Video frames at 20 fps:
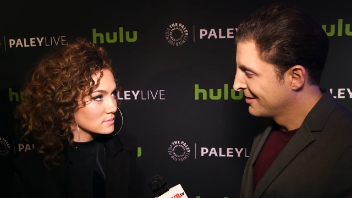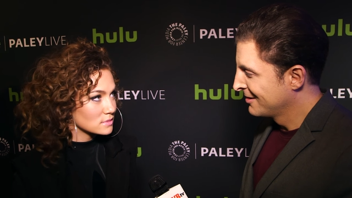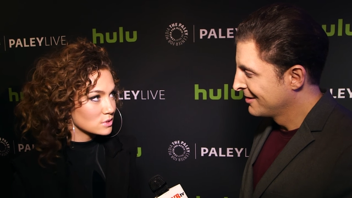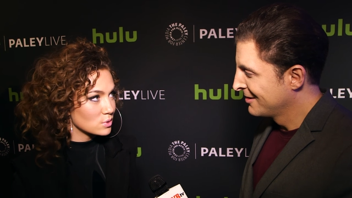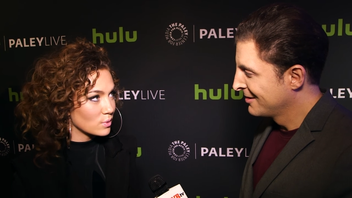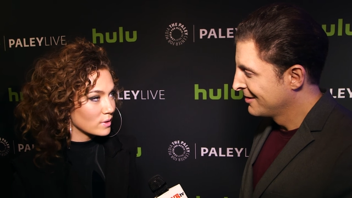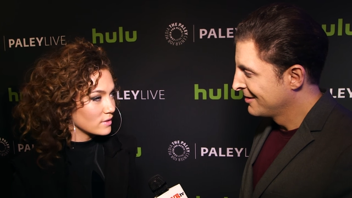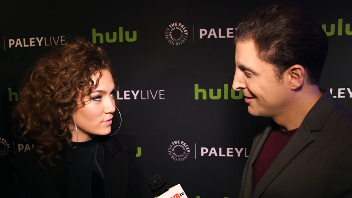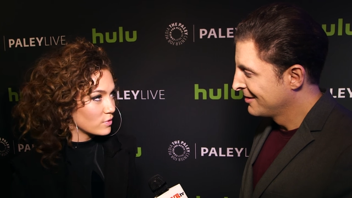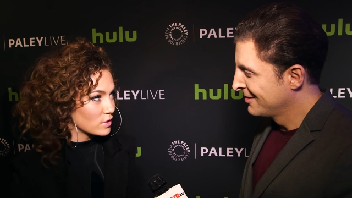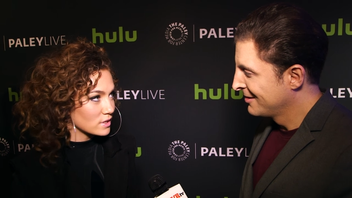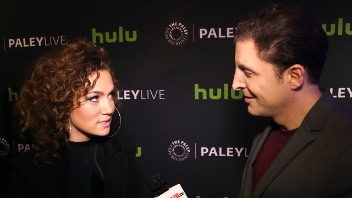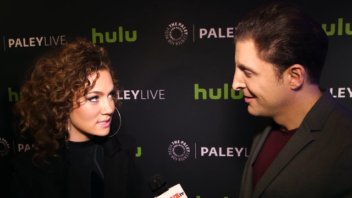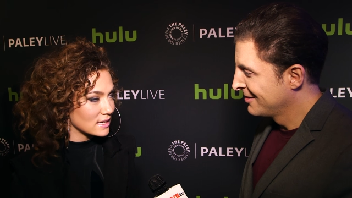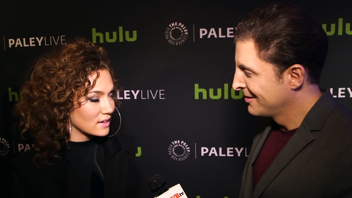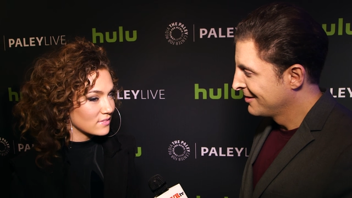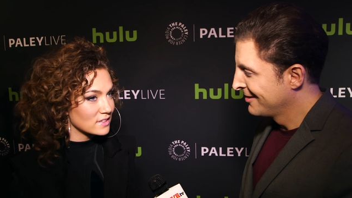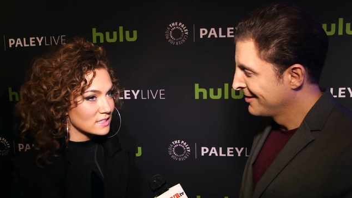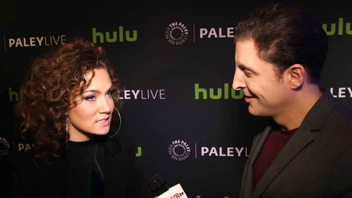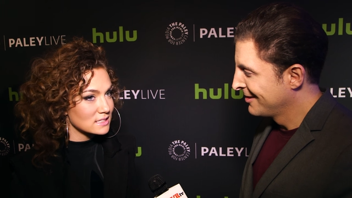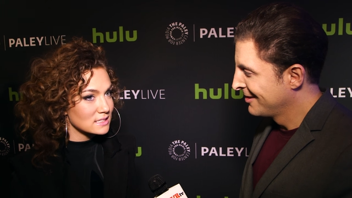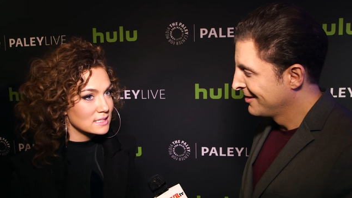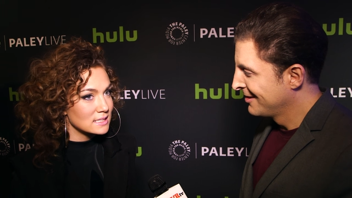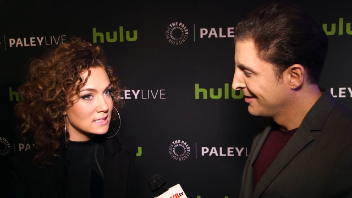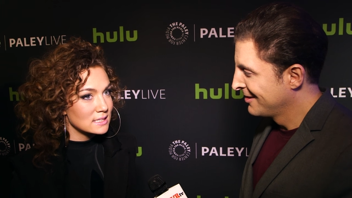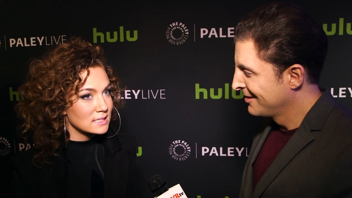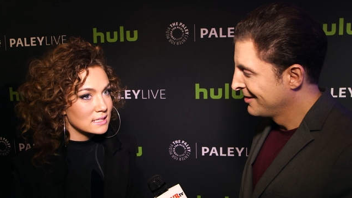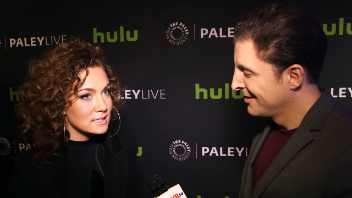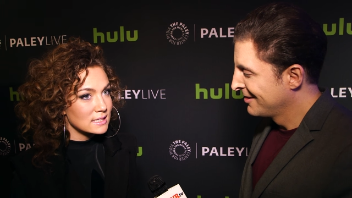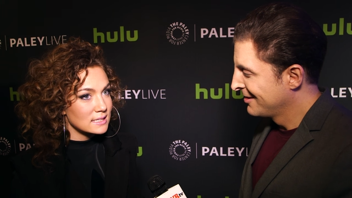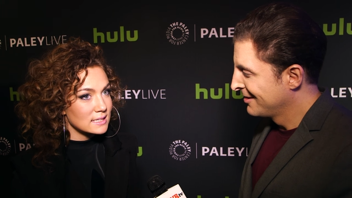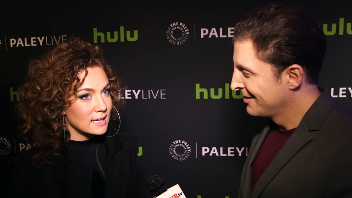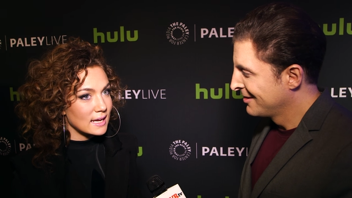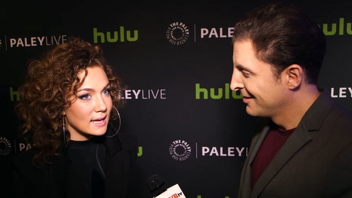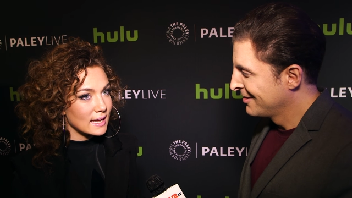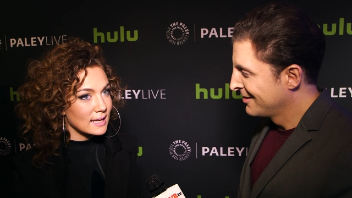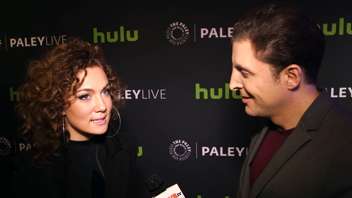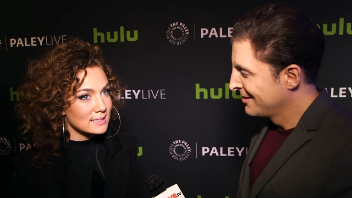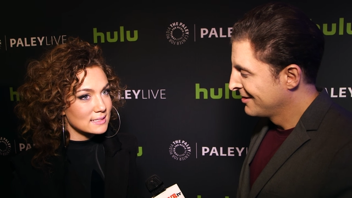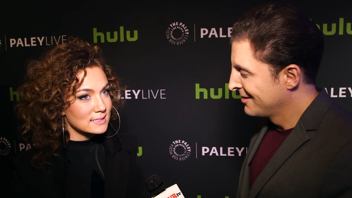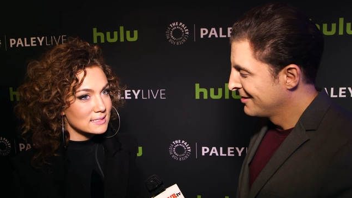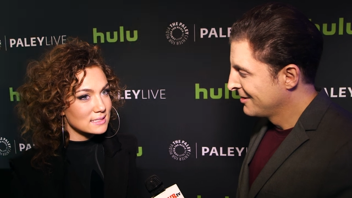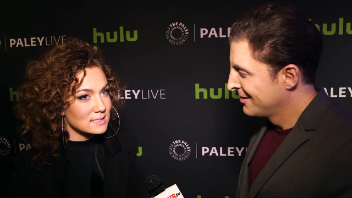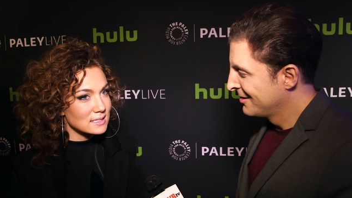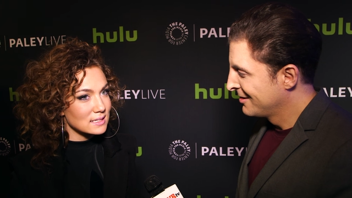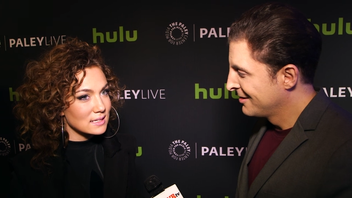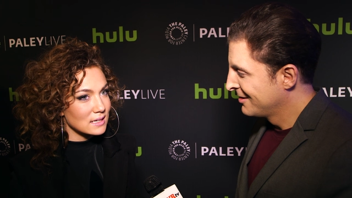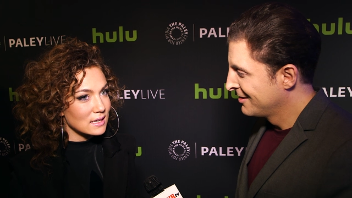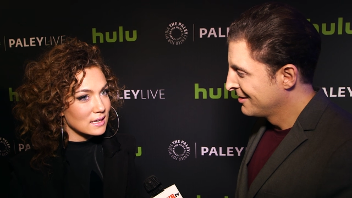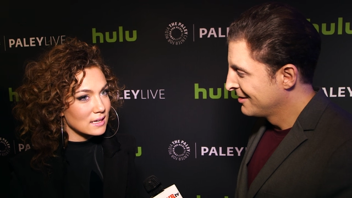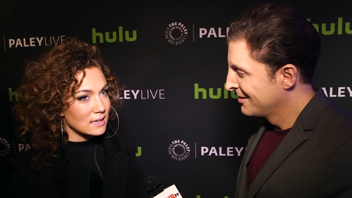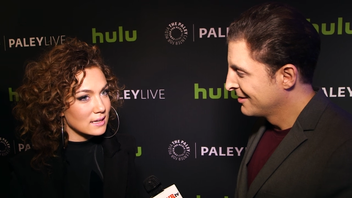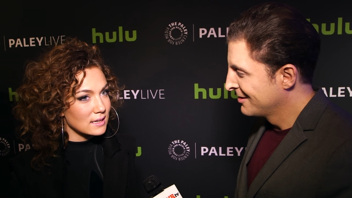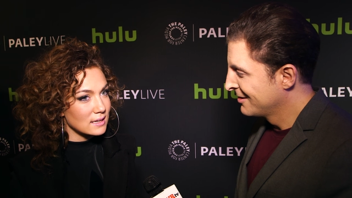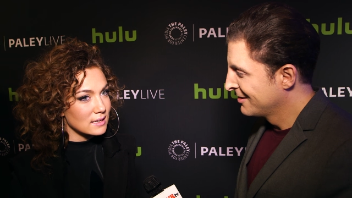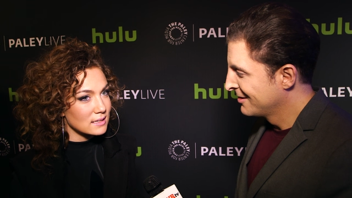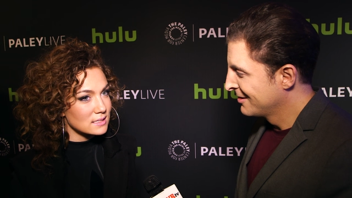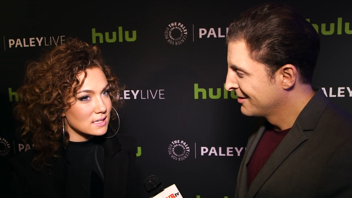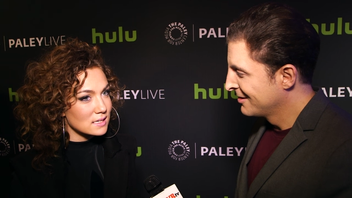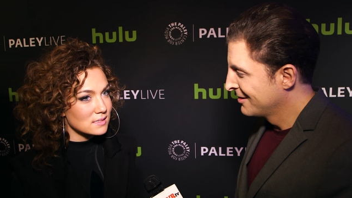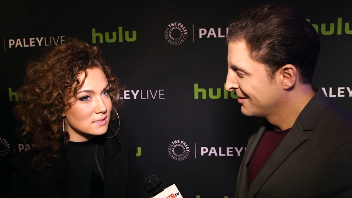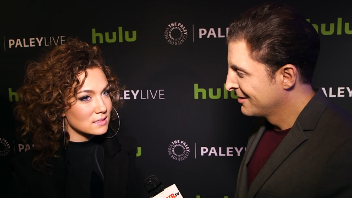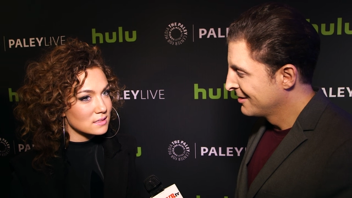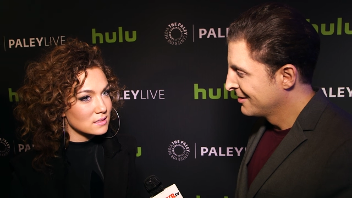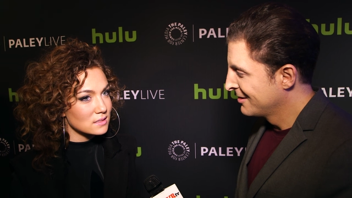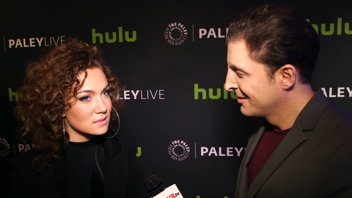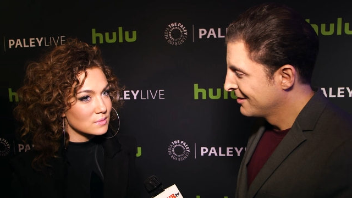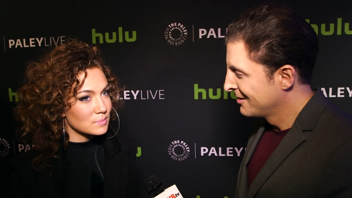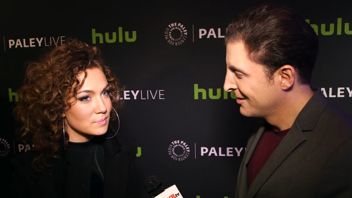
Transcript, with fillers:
Speaker 1: 24 7, and he doesn't.